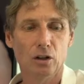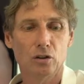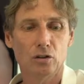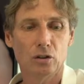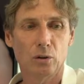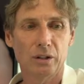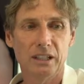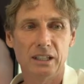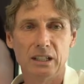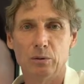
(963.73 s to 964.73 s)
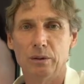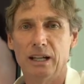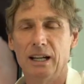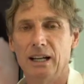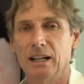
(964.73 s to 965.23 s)
So here we
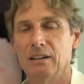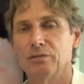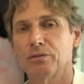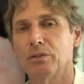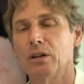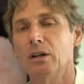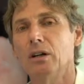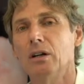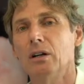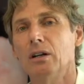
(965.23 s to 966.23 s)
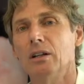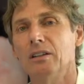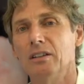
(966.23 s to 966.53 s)
have the